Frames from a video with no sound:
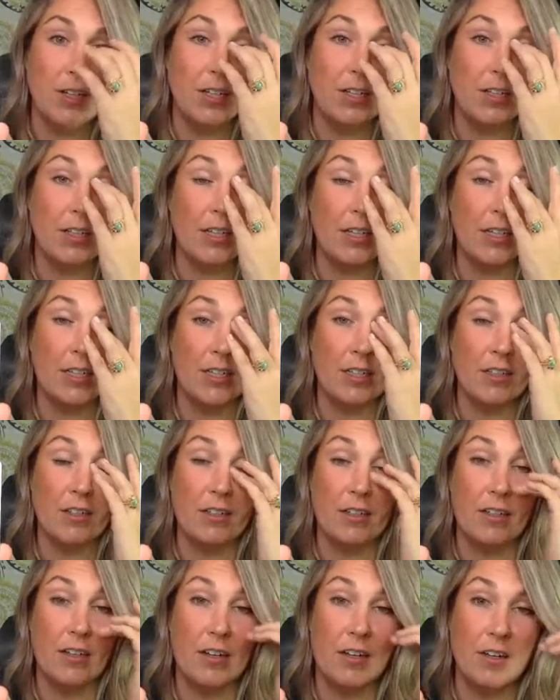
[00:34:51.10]
like,
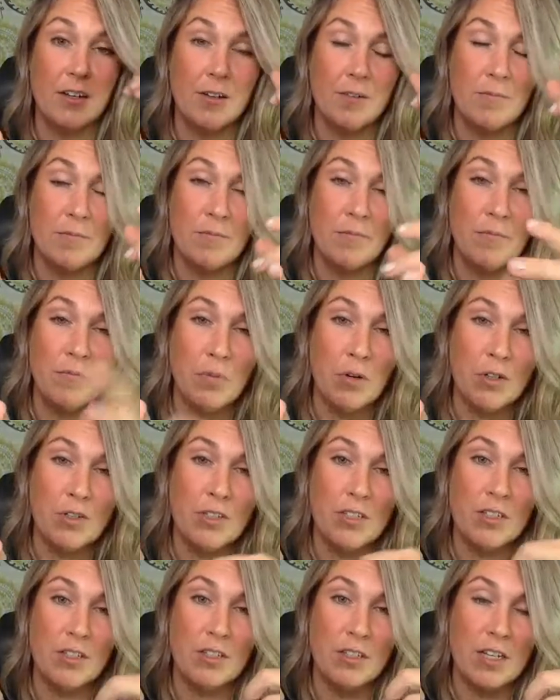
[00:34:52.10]

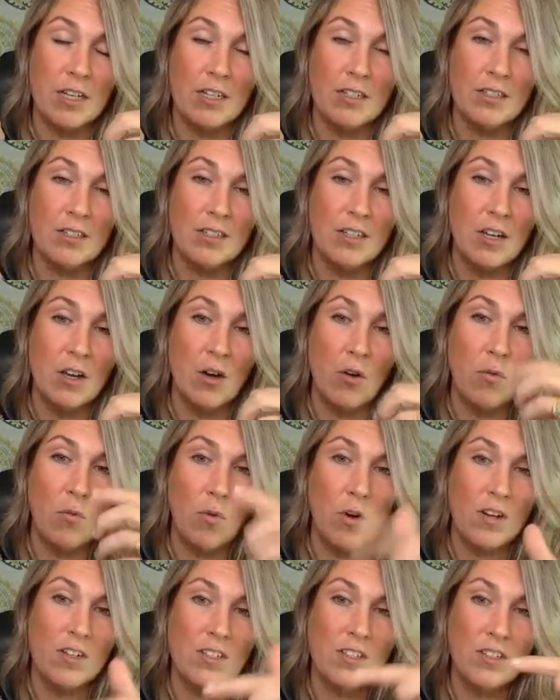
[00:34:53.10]
person that
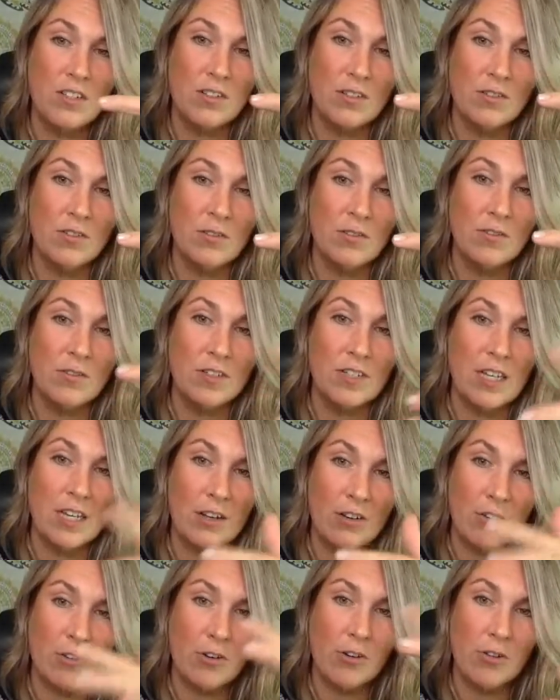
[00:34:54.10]
wants to get
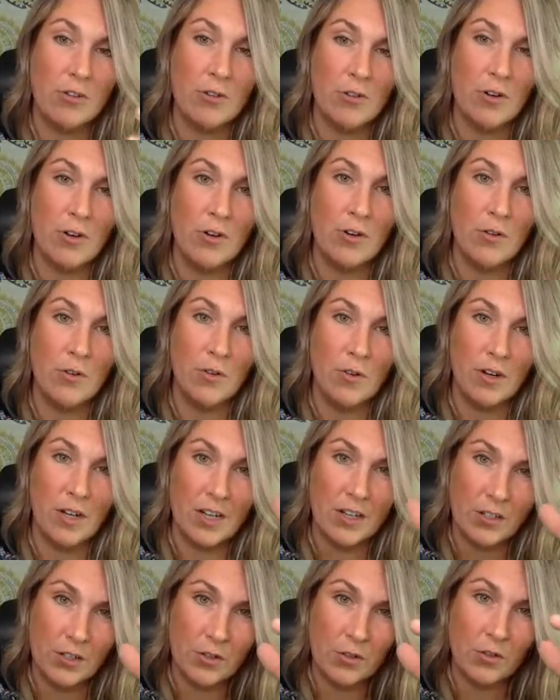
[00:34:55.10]
out on their own
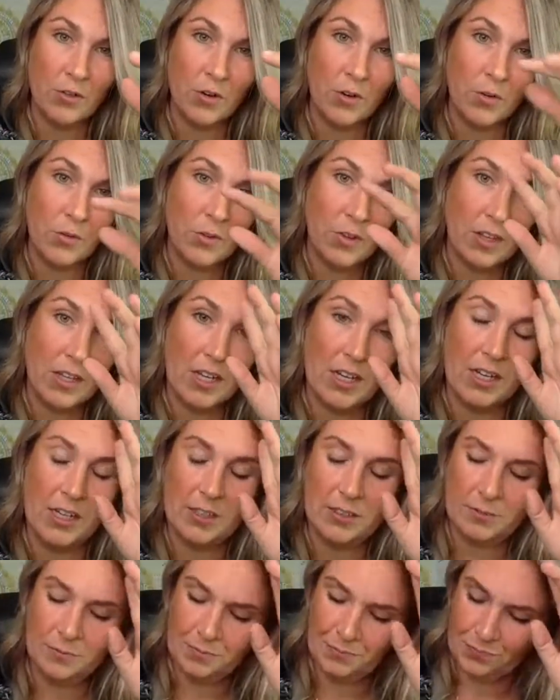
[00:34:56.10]
and do their own
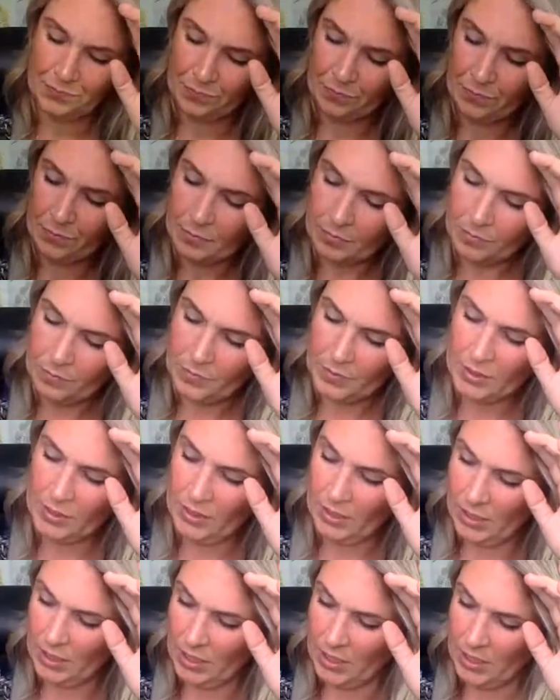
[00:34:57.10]
thing.
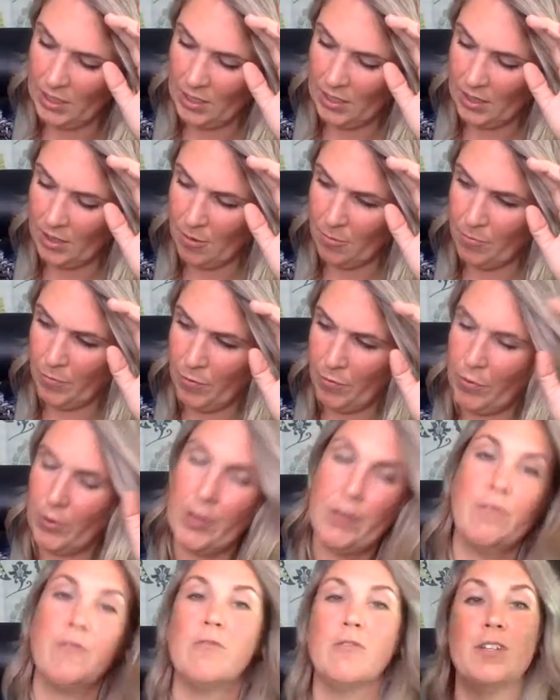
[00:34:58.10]

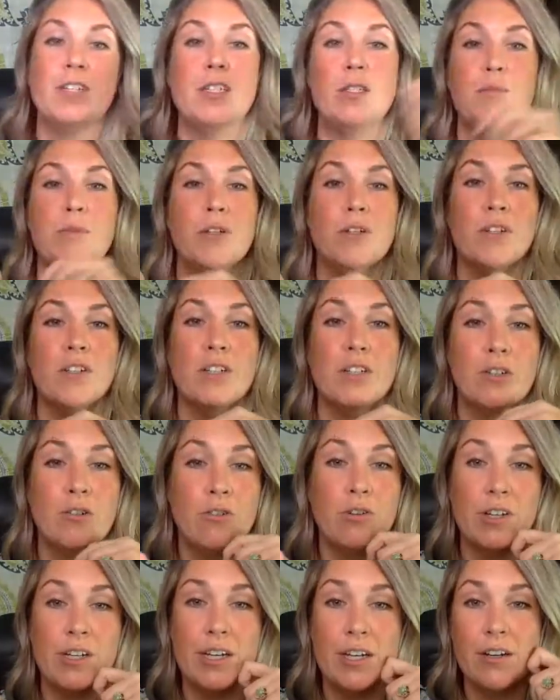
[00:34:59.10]
Very free-spirited,
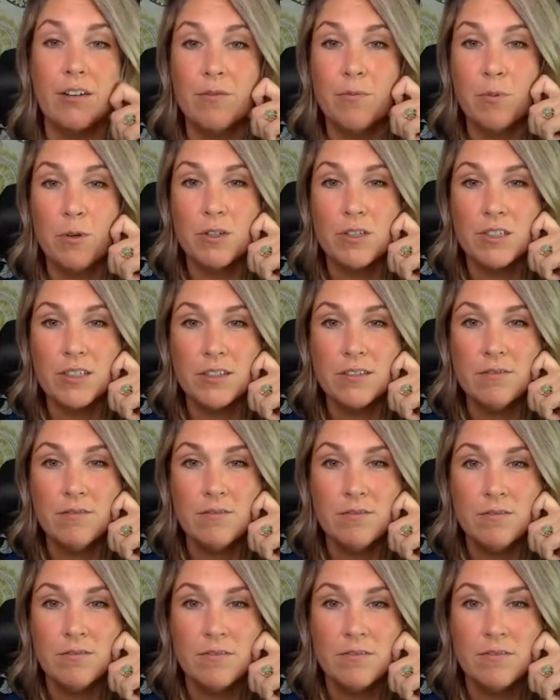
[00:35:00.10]
creative person.